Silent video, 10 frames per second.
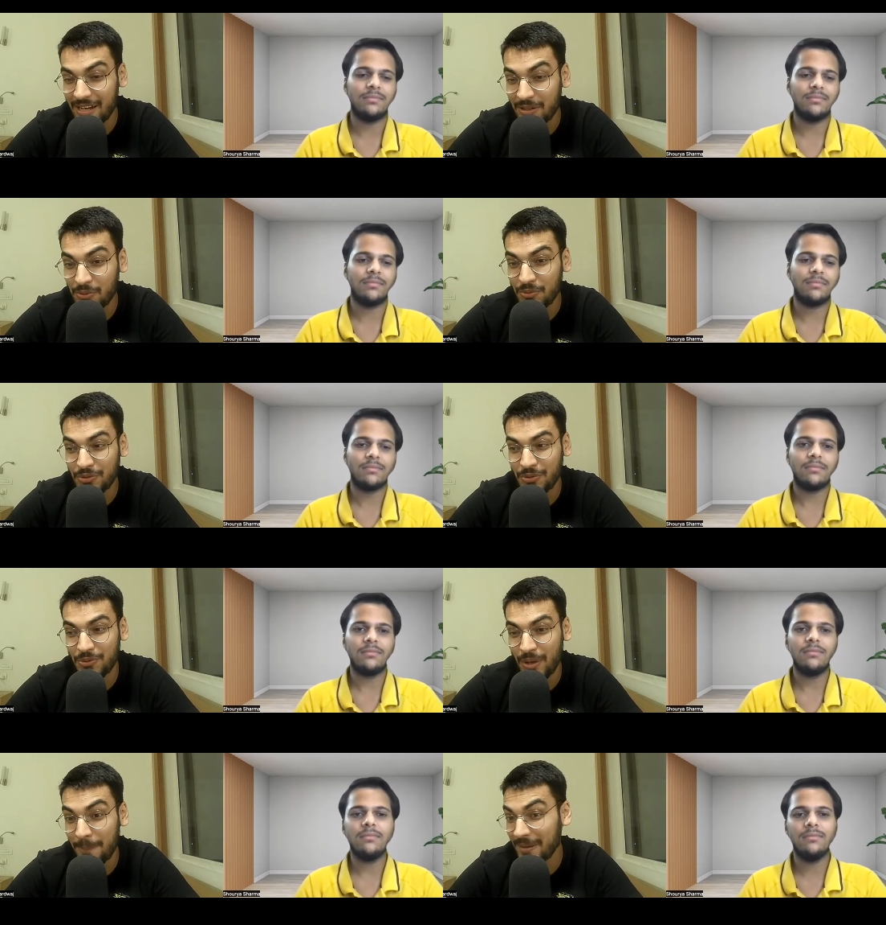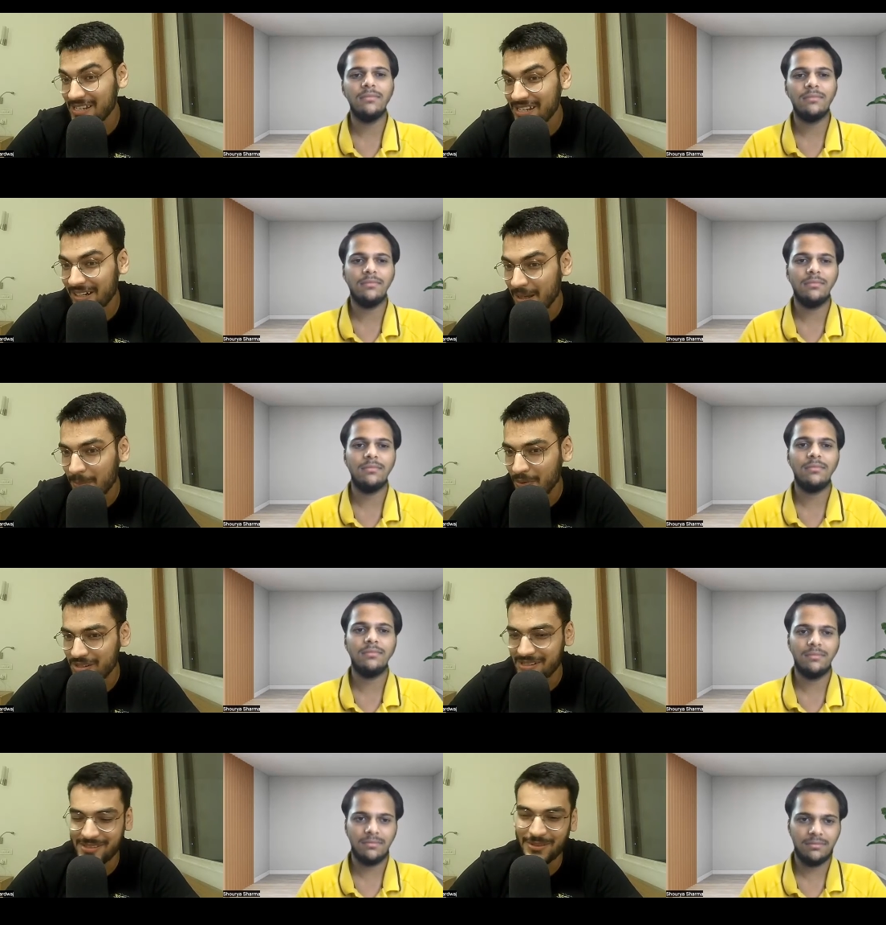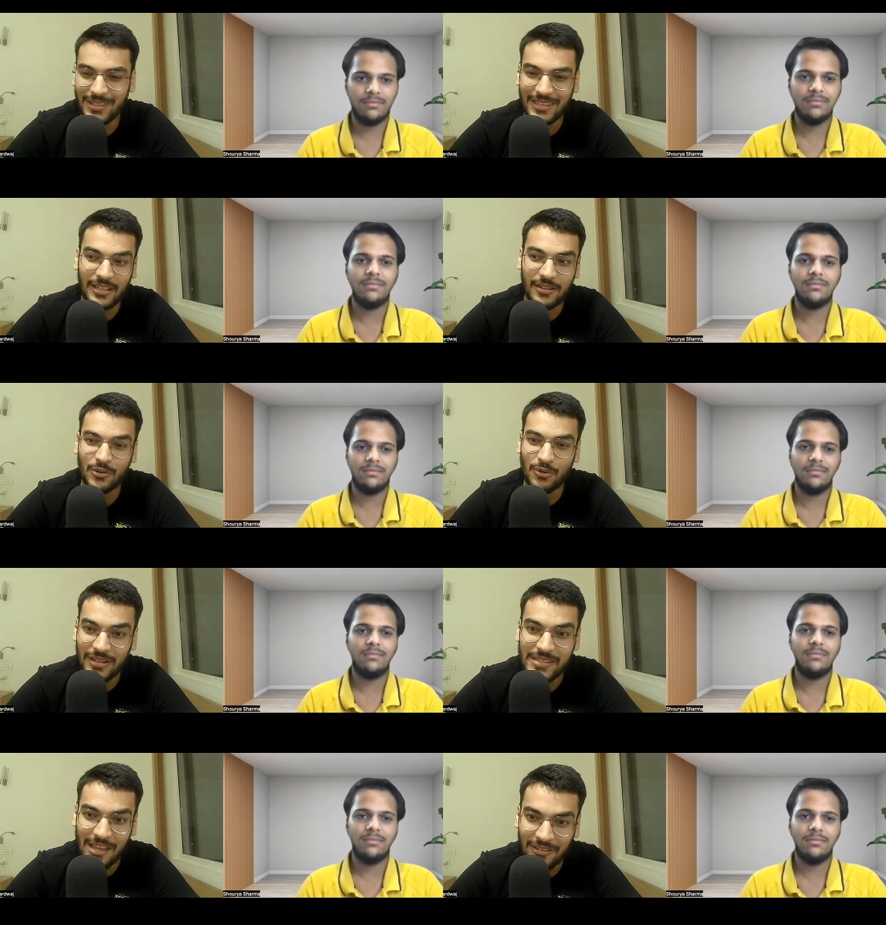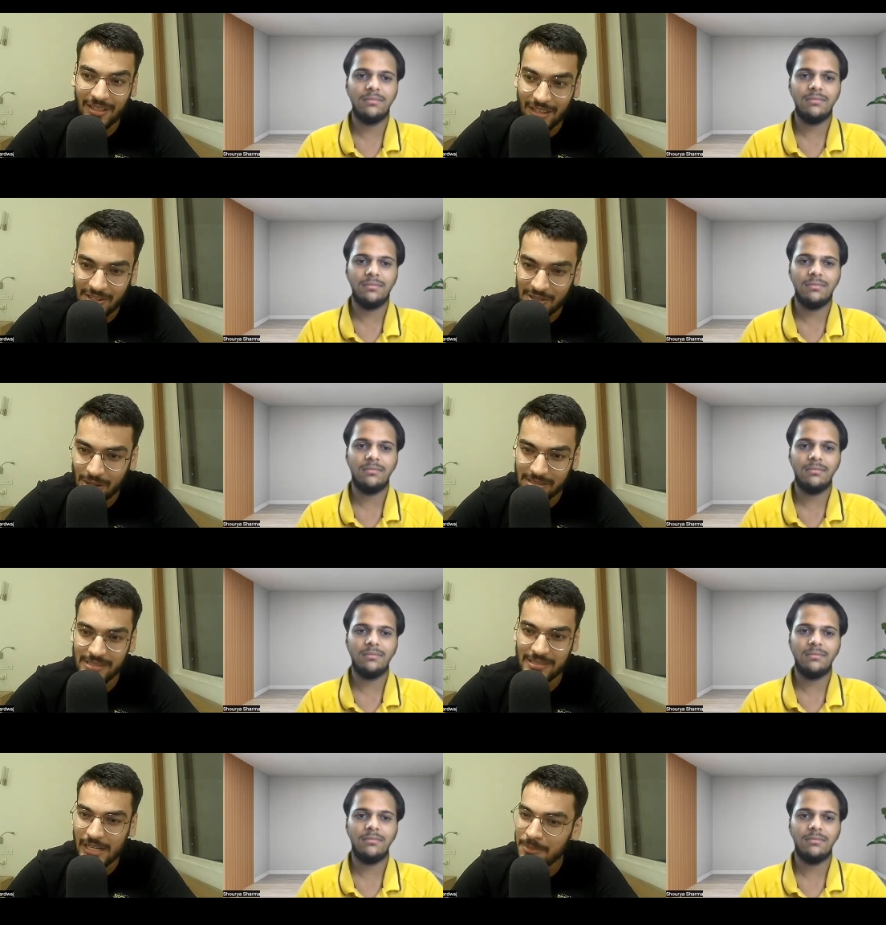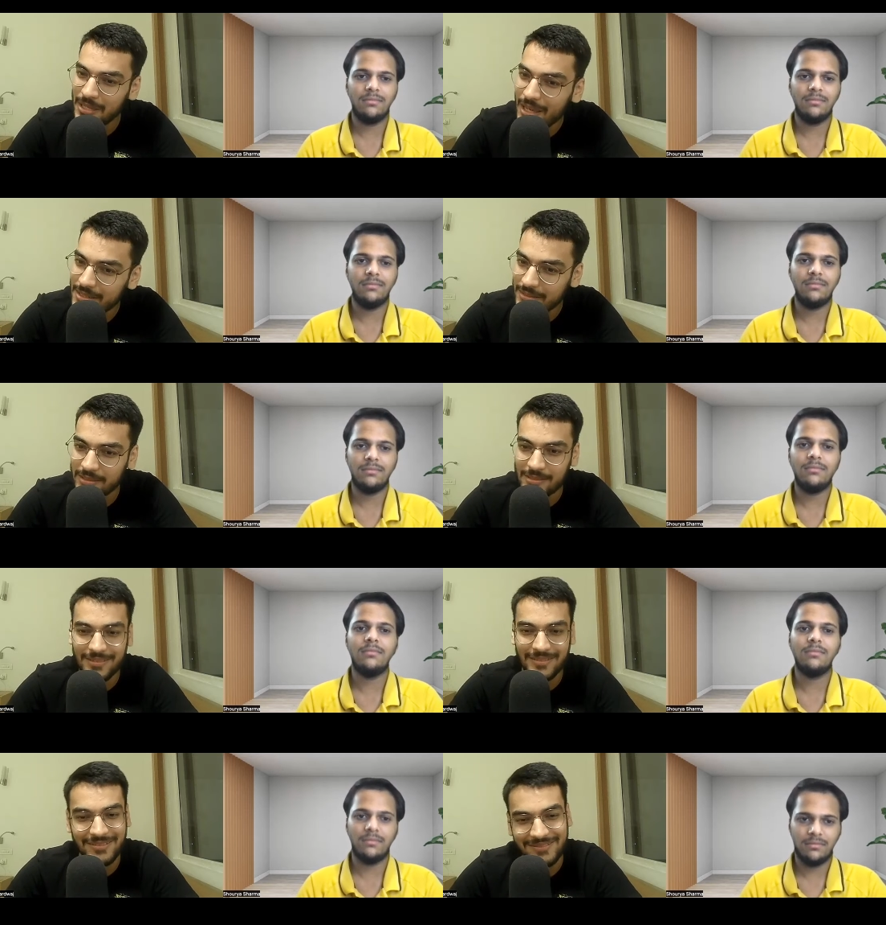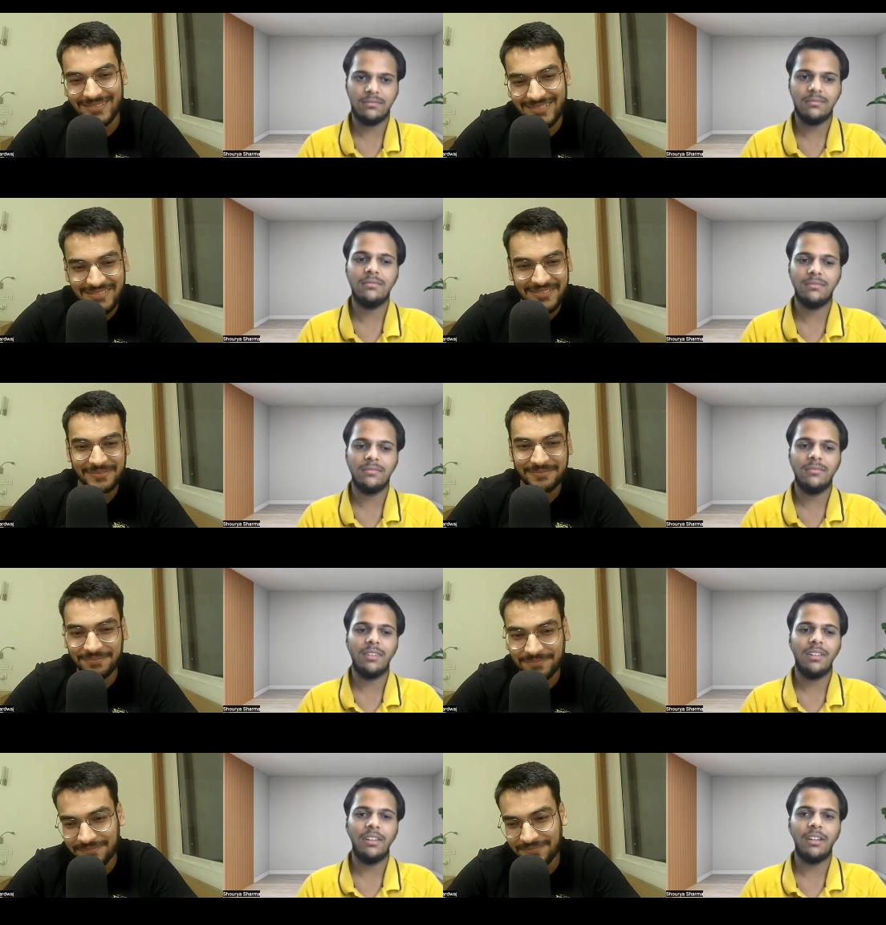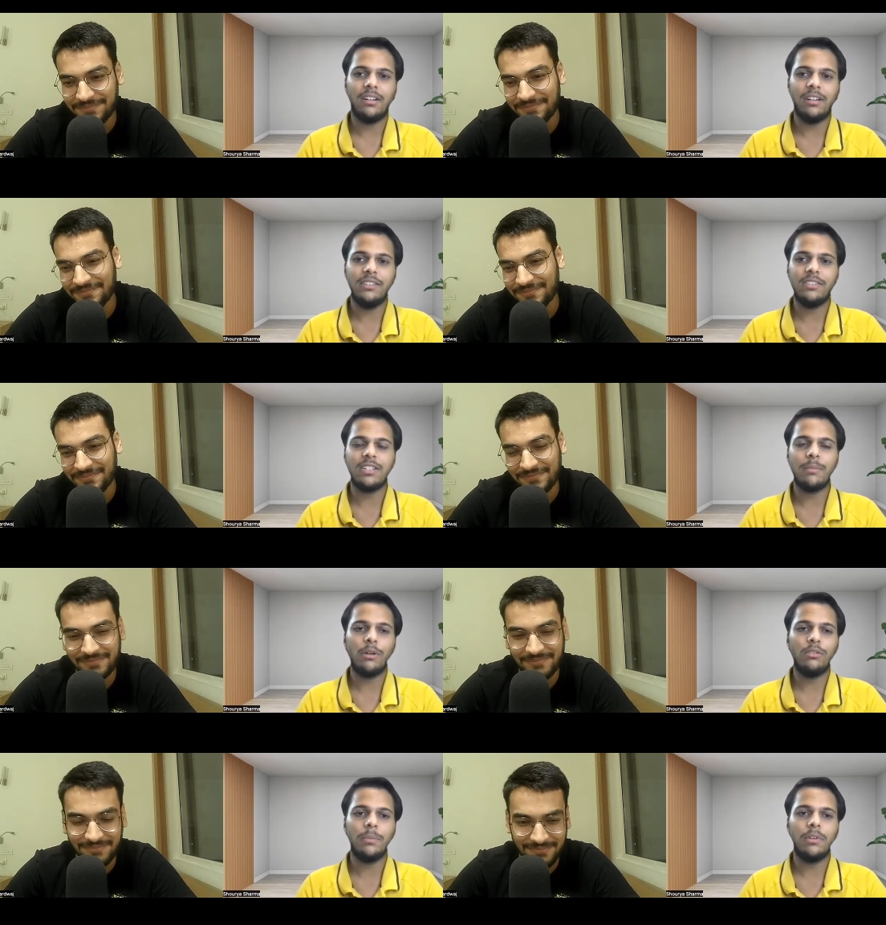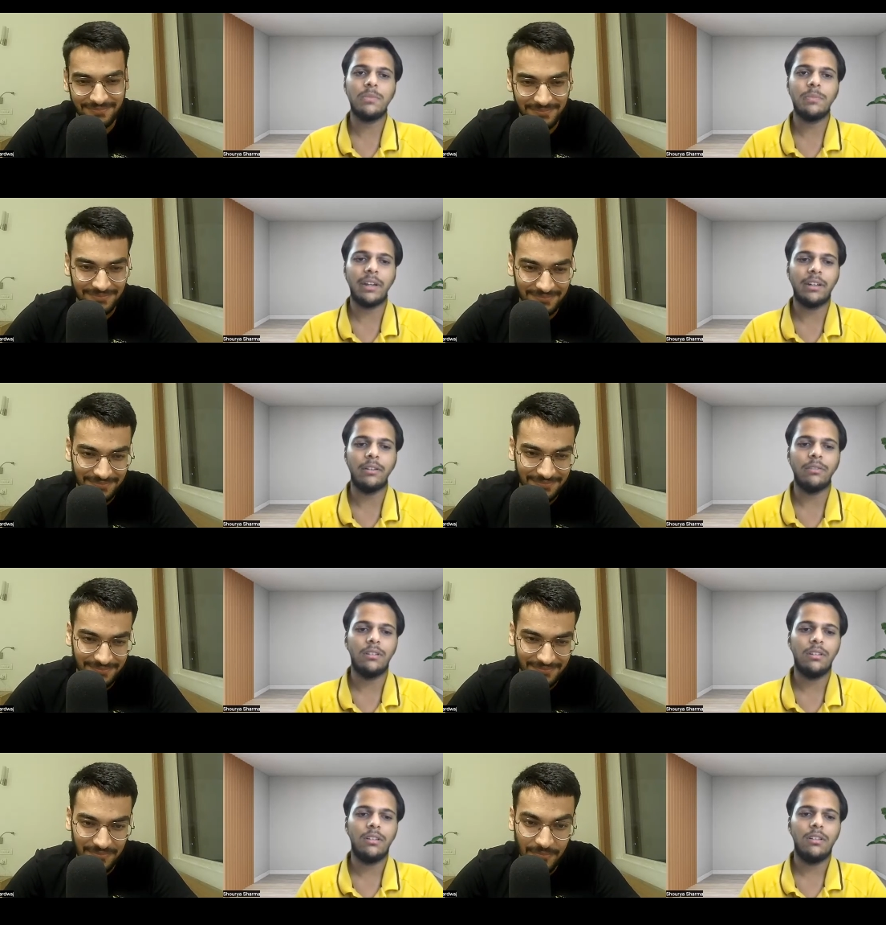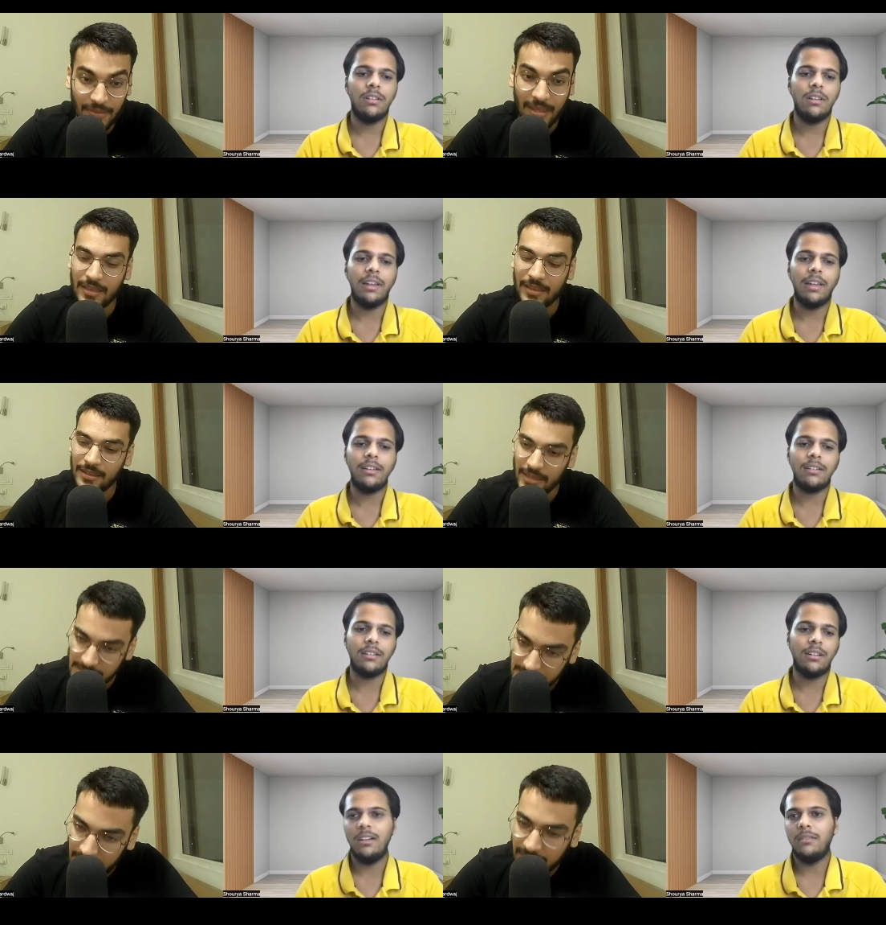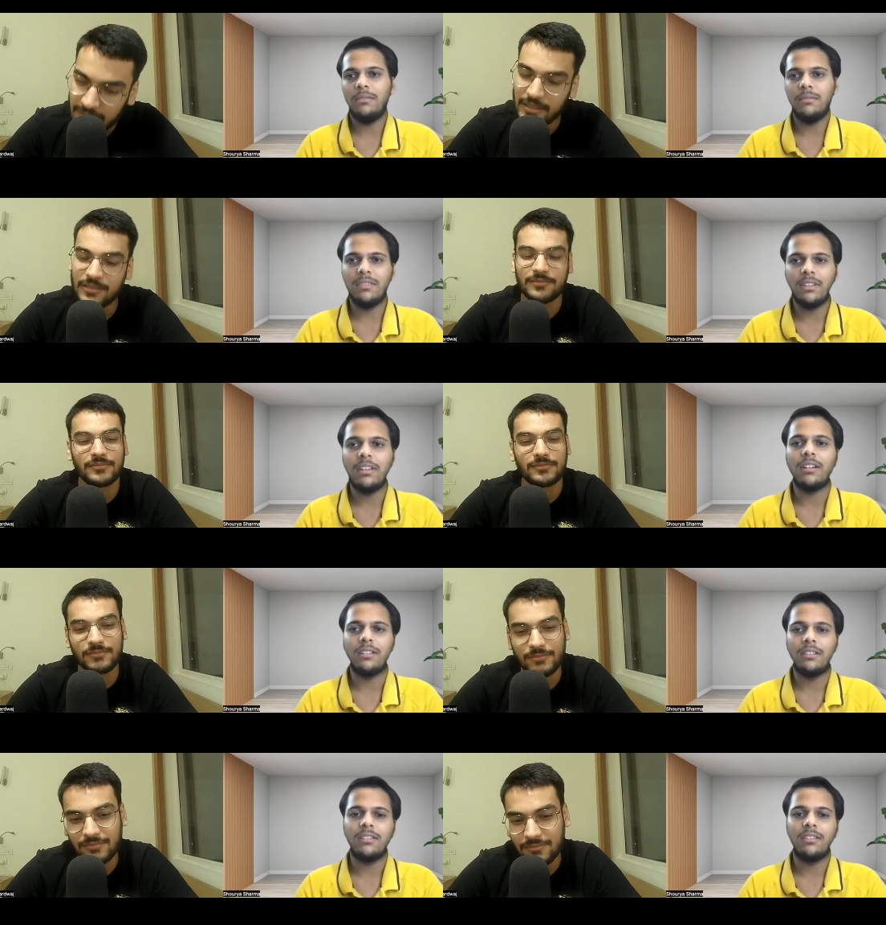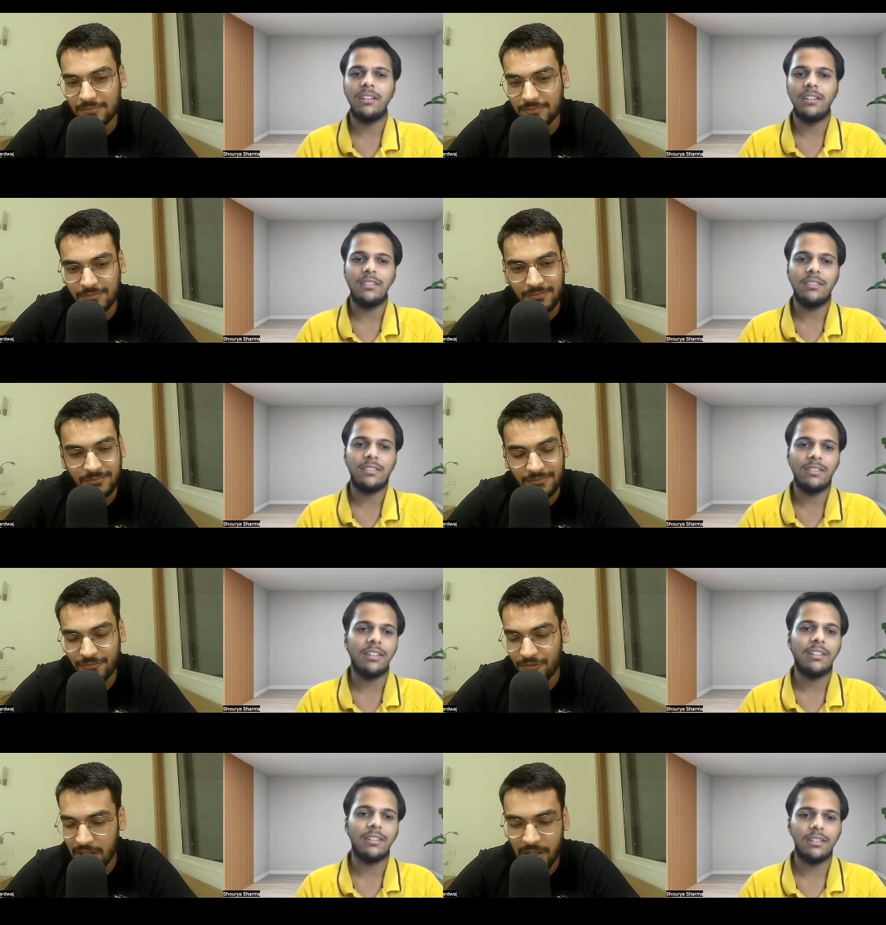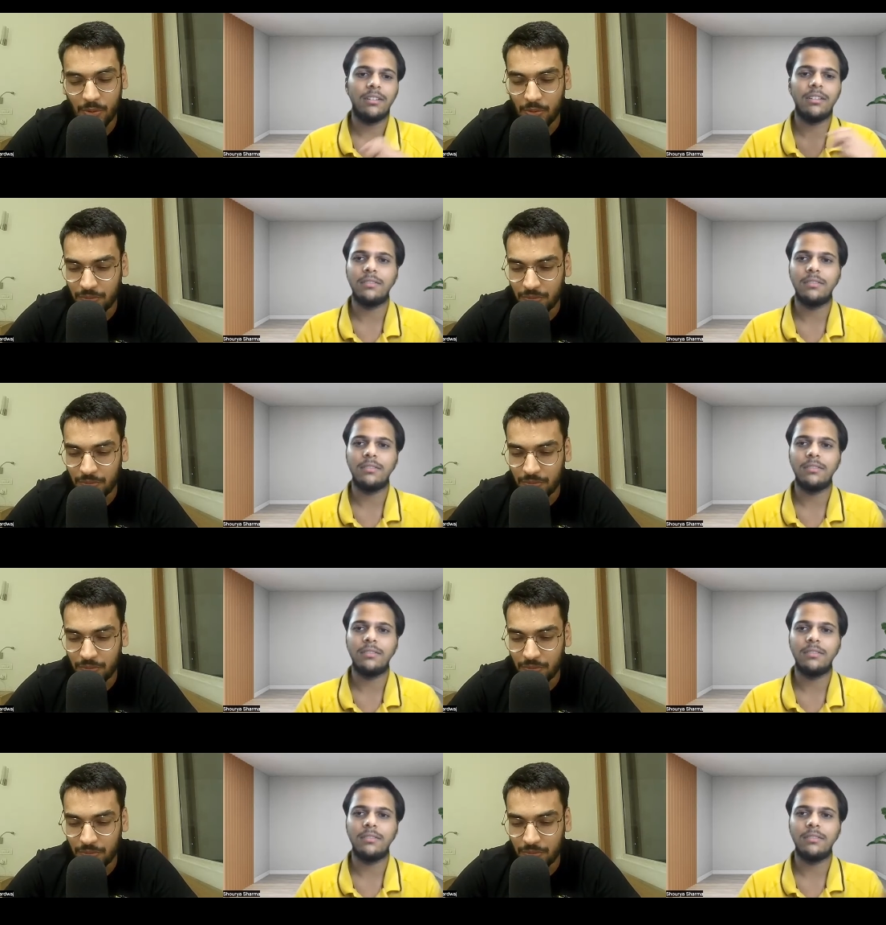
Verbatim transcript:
Speaker 1: you you appreciate dumb questions. You think that no one is having the courage to ask this. Let me ask this.
Speaker 2: Yeah, it's just about the perspective. Like
Speaker 1: exactly. Uh, yeah. Very true.